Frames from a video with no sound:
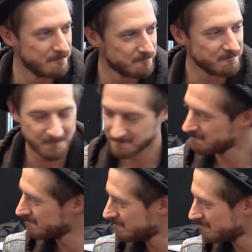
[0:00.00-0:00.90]
Judging
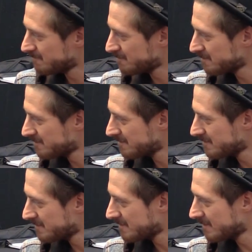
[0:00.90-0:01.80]
from your accent, there's
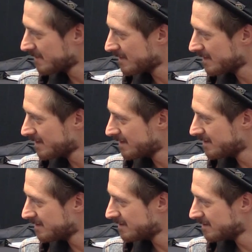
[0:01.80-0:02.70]
probably a bit of
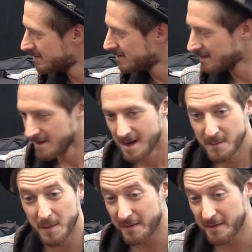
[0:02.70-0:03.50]
Doctor Who in your DNA.